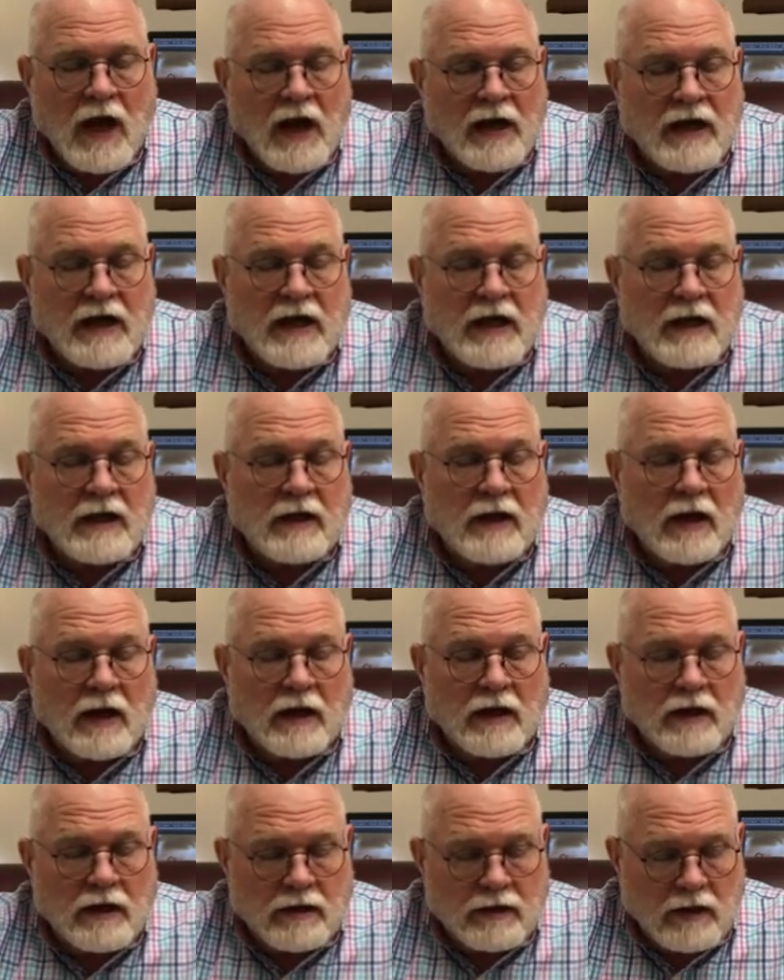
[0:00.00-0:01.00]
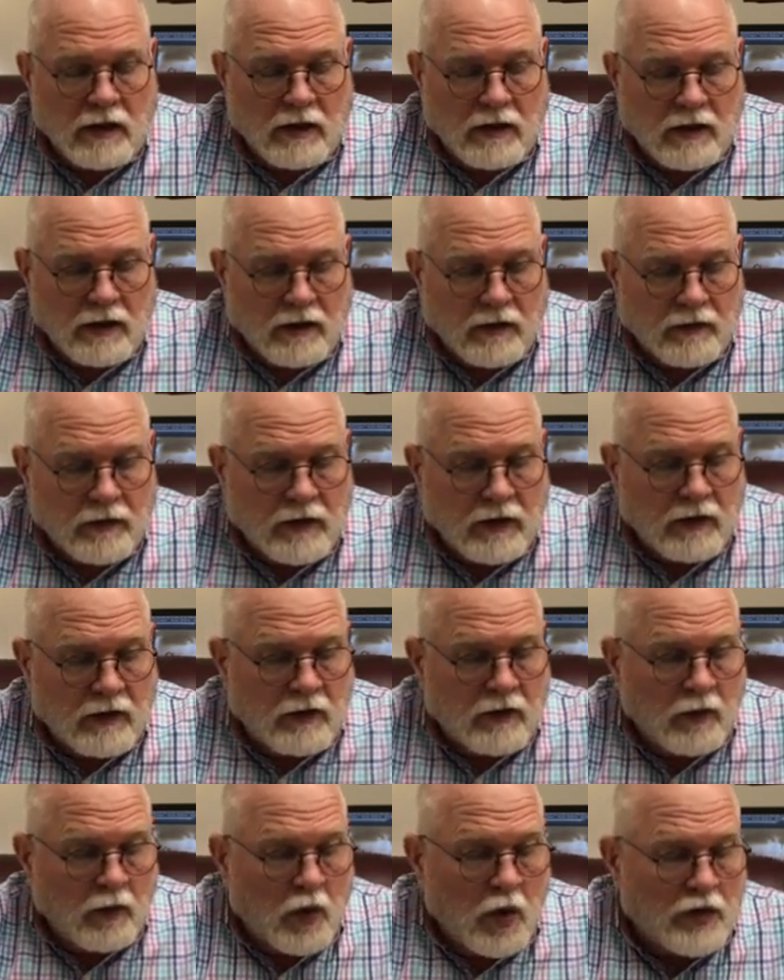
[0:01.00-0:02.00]
in
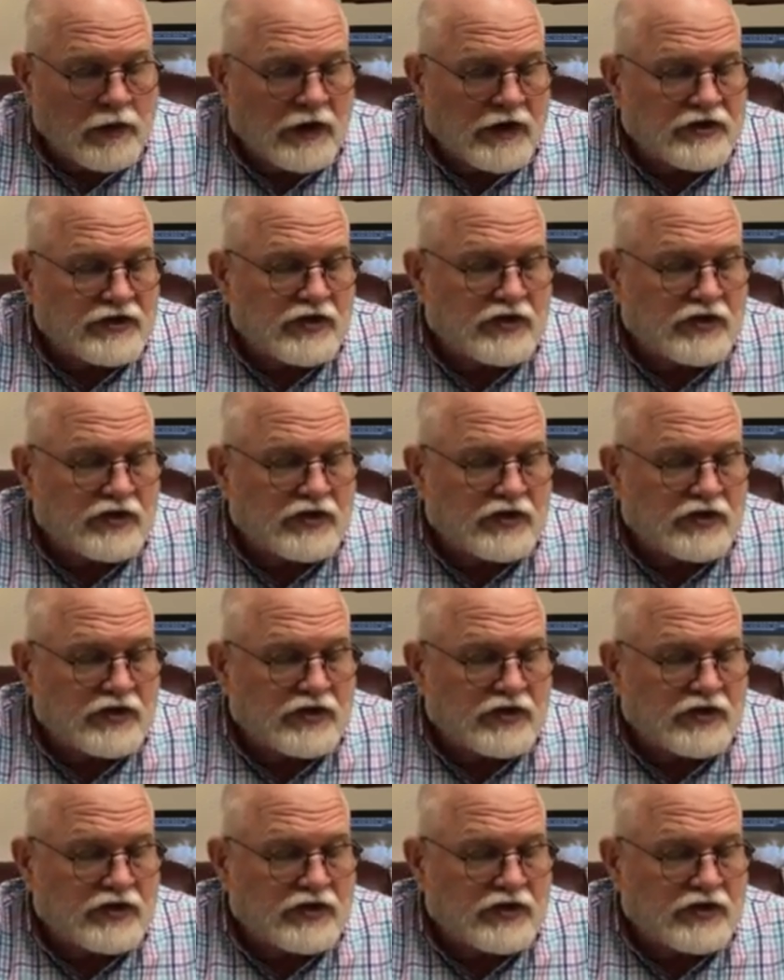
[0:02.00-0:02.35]
the word that is